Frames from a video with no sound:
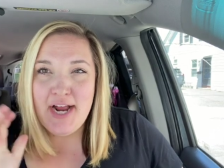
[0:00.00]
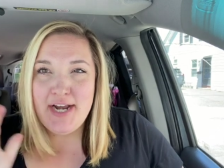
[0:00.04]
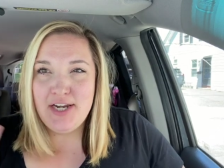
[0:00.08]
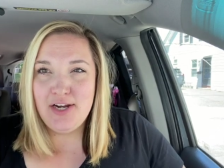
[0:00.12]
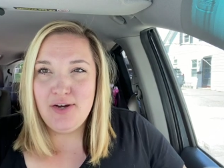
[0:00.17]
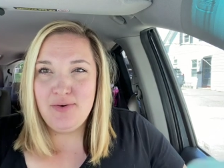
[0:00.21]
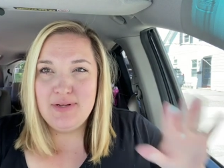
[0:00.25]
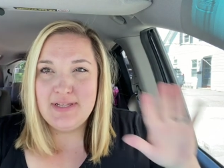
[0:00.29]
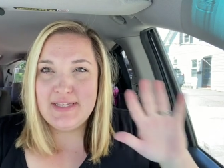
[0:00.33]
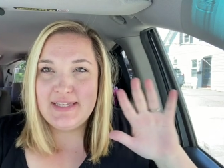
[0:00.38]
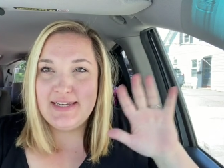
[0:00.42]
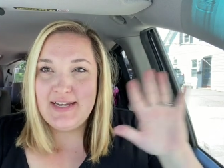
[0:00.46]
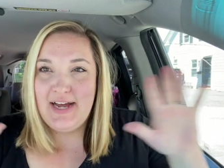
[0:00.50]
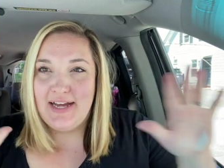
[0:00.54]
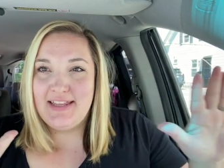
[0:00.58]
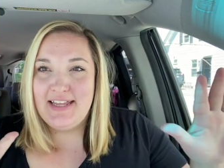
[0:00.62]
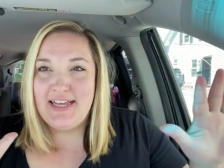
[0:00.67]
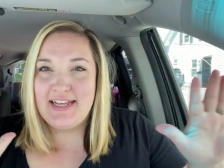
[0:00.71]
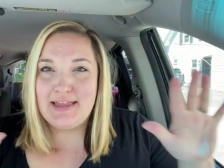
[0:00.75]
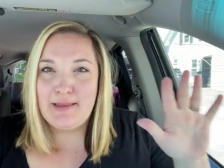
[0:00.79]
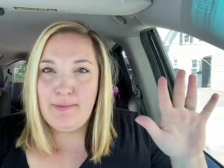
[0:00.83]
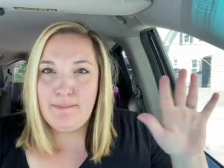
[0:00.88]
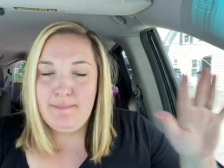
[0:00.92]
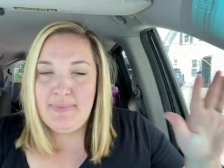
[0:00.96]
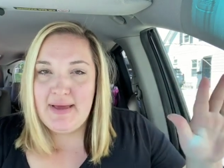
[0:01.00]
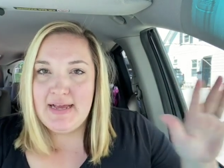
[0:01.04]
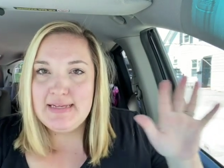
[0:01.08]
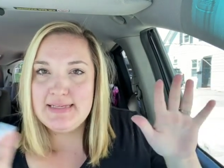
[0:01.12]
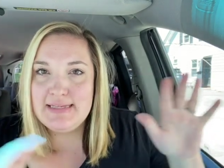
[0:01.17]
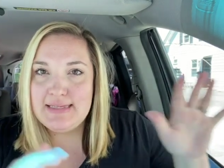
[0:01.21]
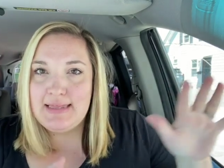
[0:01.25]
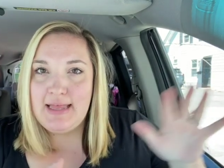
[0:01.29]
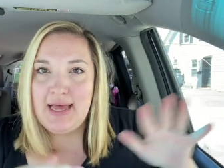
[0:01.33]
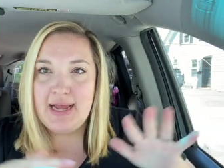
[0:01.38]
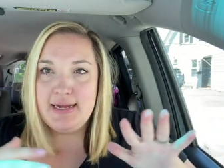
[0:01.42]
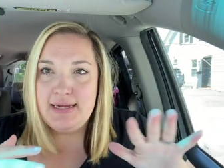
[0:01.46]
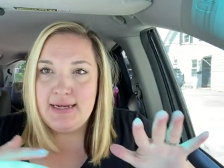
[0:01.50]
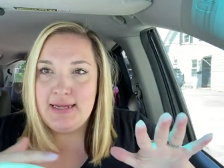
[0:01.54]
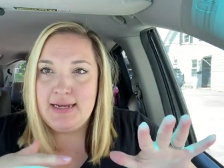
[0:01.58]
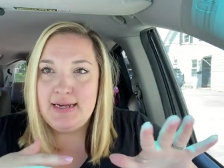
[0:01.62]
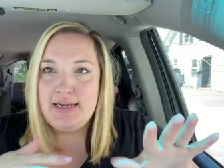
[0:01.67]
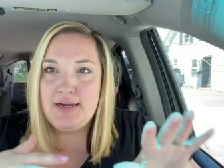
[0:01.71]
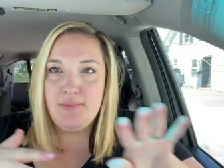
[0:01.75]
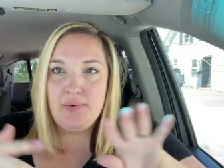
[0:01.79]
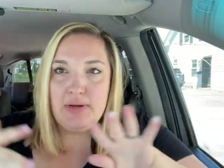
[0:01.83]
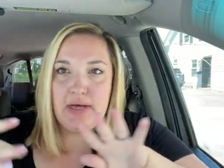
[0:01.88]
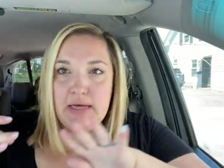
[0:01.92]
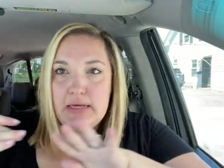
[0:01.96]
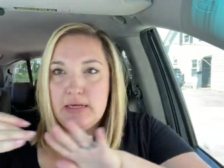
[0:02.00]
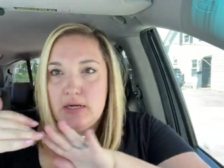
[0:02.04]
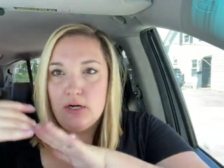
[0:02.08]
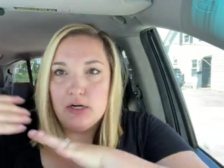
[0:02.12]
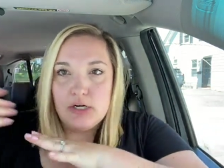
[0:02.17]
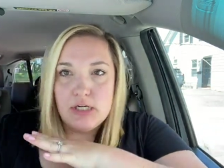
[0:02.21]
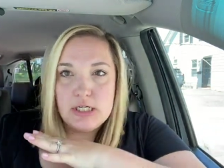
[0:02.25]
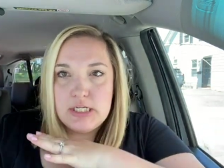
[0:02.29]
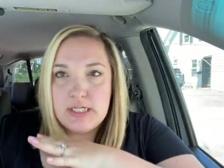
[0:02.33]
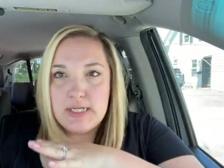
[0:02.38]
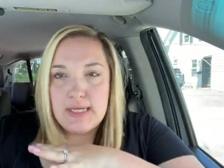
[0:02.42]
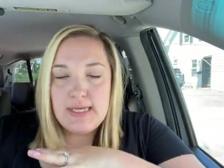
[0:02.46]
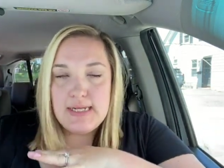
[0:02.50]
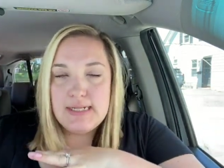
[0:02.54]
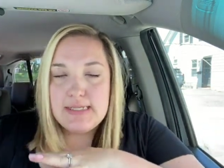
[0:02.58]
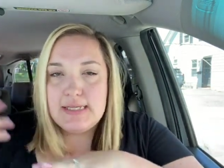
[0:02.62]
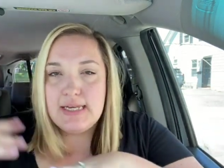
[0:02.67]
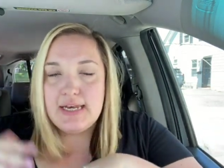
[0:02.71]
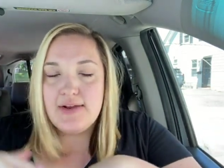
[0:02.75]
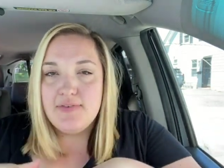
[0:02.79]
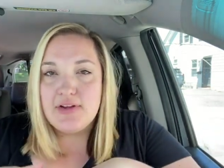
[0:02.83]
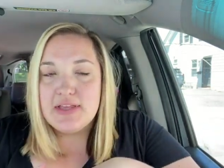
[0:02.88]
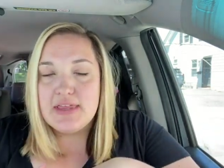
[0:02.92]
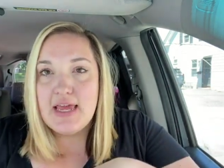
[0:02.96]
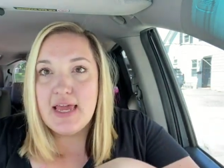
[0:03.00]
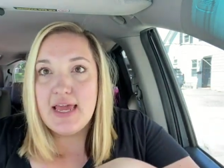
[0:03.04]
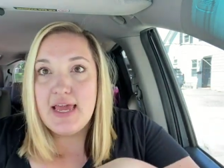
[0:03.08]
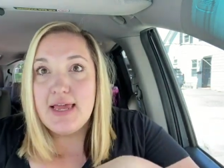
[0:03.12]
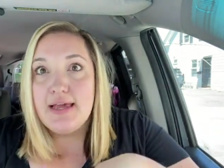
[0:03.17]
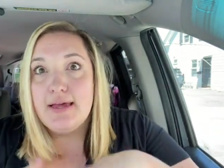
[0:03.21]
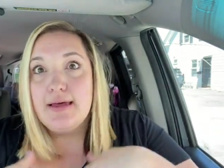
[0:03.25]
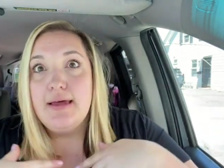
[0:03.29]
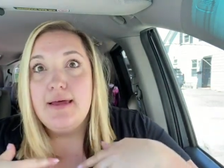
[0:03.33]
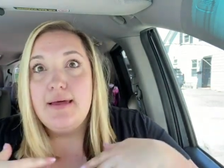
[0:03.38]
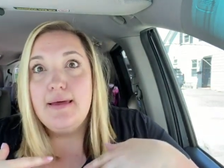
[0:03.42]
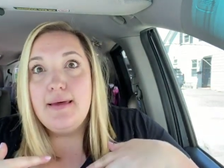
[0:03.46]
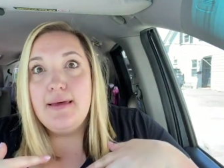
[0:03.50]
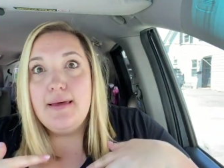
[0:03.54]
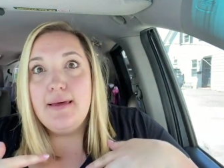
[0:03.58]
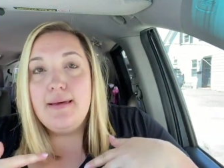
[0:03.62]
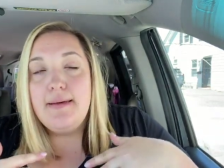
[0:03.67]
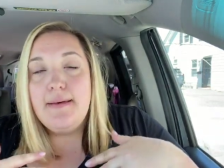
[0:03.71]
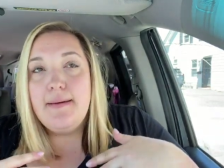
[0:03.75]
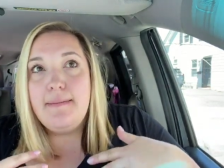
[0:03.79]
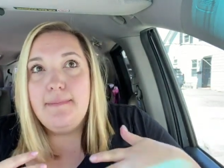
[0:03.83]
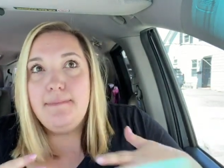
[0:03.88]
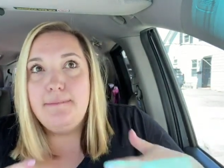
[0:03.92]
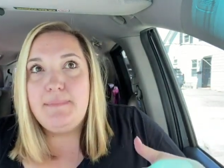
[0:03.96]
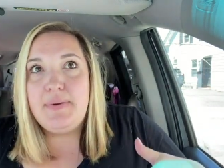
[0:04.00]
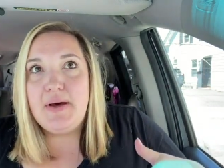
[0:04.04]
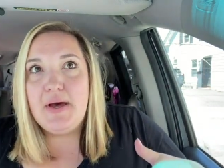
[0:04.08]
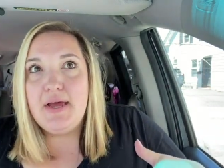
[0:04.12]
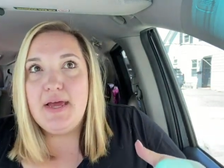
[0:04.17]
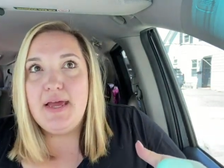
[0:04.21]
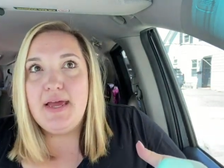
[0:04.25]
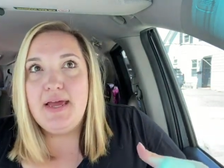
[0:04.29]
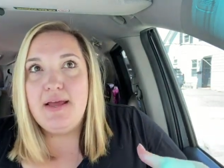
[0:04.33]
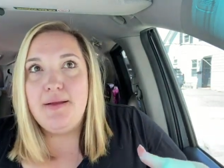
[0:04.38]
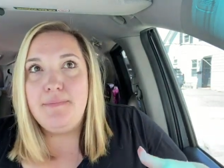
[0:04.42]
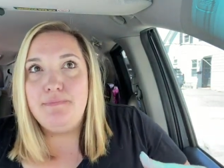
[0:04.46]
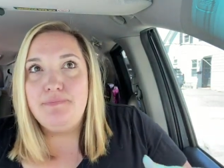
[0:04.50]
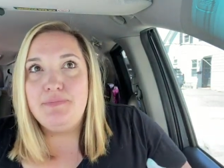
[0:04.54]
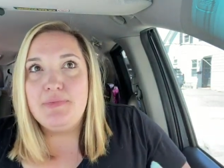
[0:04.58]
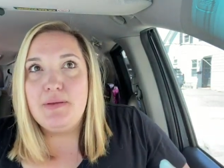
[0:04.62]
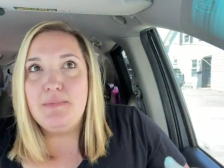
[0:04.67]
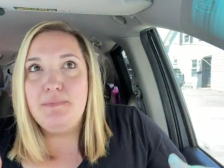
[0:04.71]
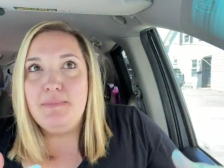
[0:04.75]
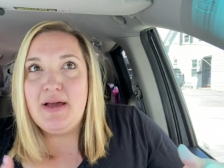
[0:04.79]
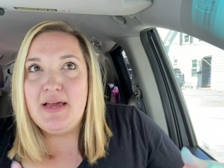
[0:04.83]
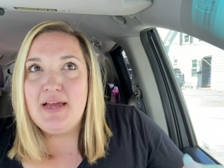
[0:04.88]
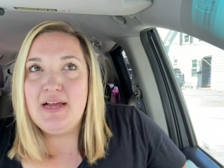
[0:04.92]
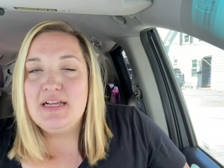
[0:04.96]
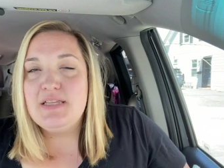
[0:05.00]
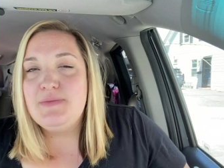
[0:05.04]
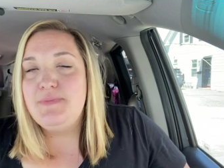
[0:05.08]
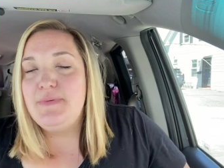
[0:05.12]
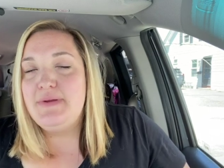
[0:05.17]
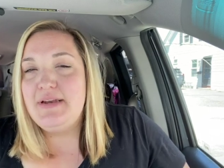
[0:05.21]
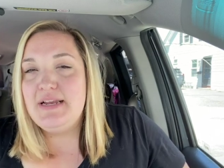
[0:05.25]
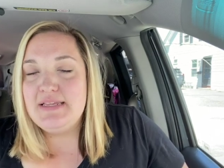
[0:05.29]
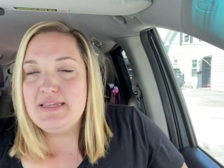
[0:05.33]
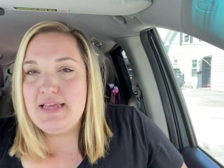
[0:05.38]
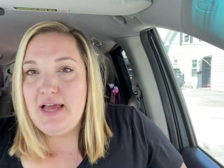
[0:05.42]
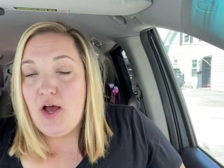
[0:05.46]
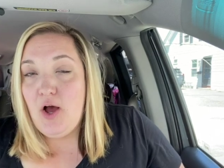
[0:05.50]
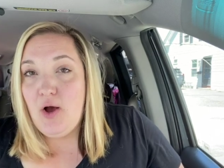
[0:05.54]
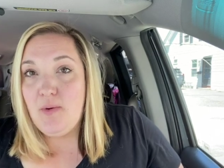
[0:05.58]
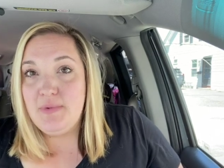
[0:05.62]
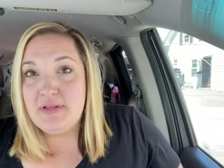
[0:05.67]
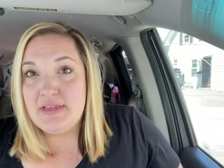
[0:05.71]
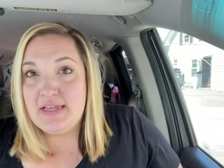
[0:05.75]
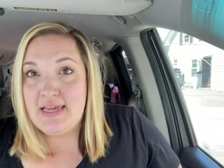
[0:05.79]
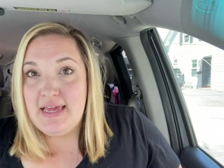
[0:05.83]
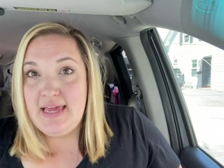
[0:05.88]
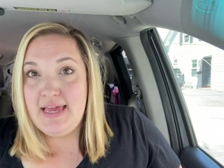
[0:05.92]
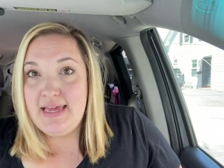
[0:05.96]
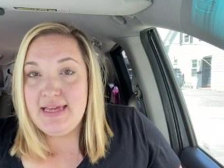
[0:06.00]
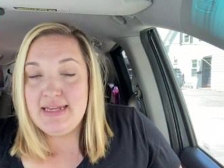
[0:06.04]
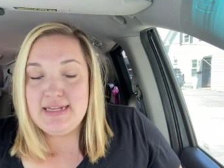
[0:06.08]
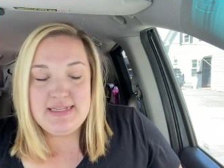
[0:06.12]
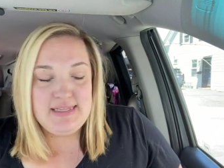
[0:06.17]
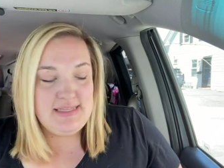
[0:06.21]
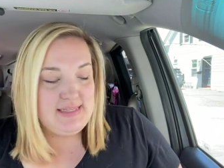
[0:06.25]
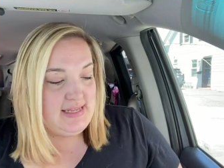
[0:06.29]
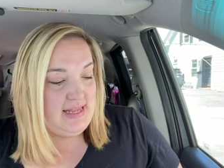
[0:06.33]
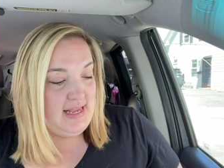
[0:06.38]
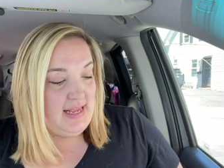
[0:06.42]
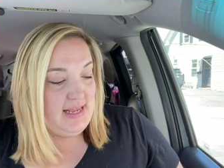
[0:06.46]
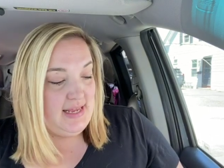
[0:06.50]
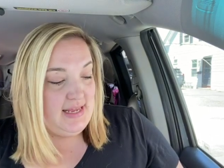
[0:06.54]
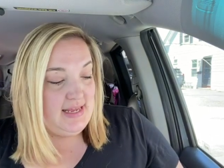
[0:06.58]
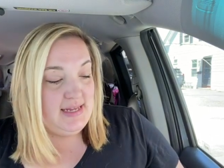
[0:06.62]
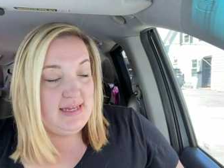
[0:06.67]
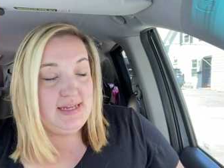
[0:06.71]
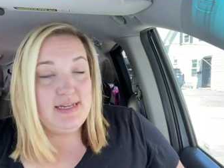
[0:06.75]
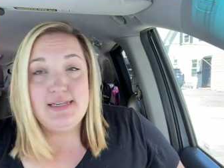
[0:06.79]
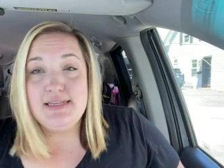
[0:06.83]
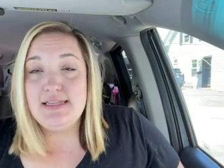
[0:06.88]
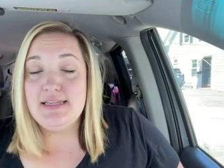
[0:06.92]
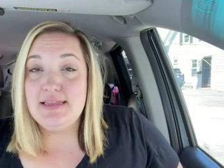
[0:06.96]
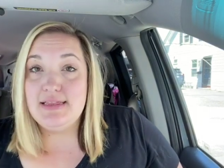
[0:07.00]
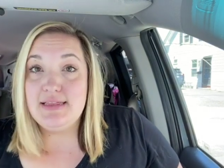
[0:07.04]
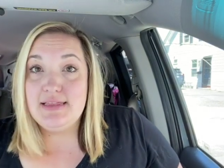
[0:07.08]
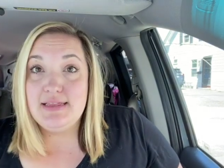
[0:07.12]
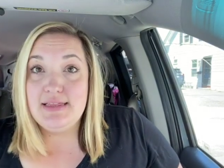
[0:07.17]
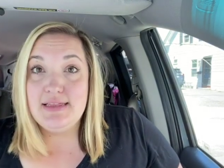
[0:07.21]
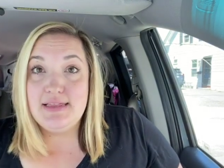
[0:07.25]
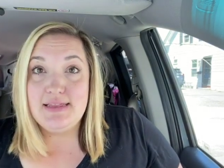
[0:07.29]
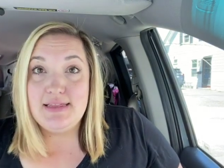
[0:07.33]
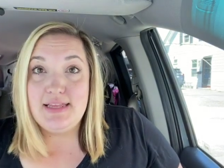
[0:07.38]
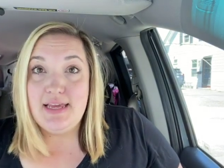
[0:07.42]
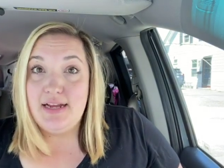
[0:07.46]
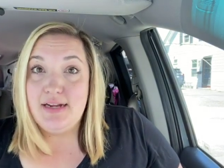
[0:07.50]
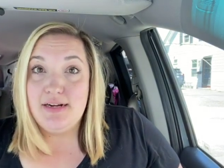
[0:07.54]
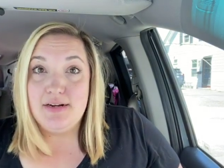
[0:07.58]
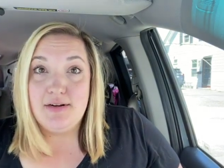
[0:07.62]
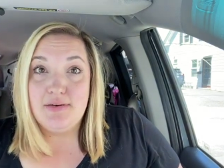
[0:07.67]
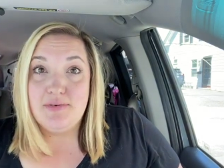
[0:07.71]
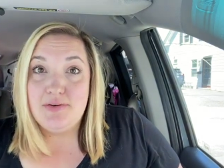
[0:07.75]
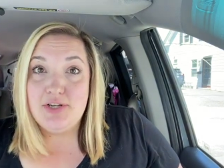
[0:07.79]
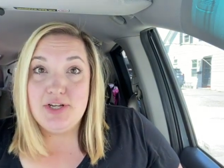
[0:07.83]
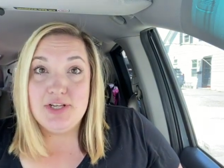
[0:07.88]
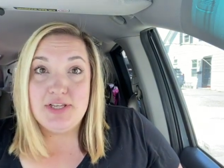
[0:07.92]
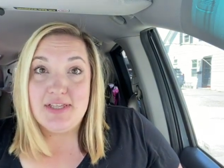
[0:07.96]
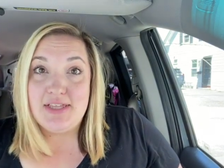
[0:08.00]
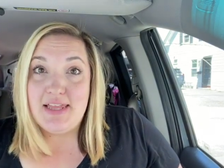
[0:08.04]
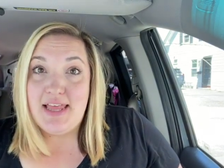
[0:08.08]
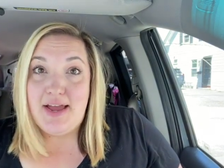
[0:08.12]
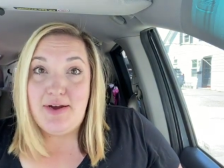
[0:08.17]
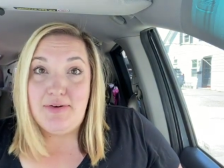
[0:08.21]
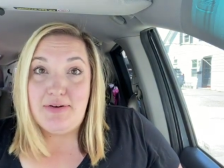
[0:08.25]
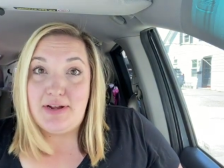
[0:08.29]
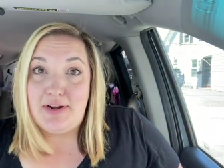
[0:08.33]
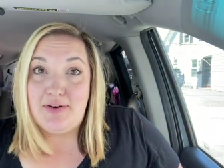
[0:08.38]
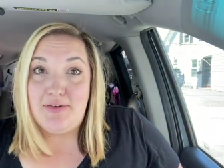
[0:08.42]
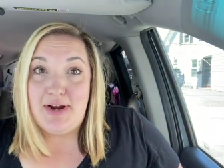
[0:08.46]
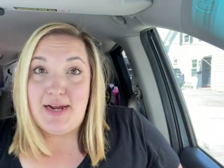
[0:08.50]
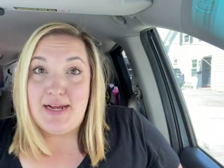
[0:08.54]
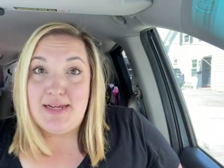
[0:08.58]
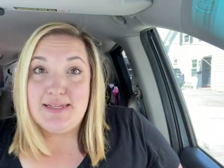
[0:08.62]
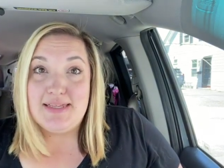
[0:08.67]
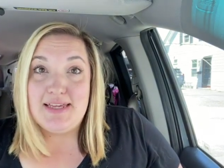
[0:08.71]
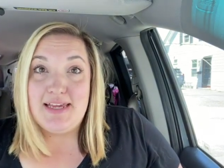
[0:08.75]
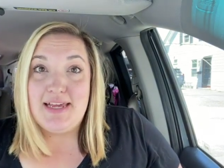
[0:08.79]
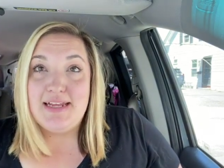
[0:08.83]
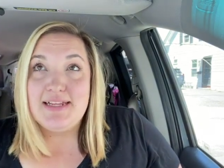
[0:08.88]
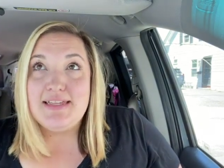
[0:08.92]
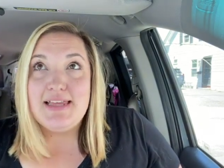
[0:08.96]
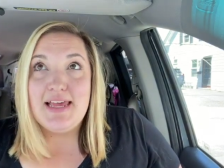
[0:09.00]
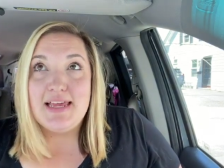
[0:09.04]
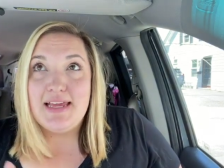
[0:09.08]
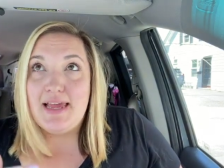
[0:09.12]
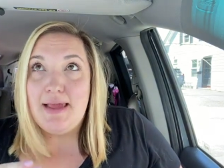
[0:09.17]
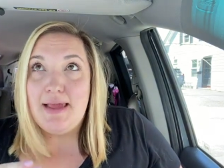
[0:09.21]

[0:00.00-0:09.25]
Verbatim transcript: I know it's not like the best lighting and we got car seats and everything, but my husband is at home with kids and they're just loud and crazy. It's like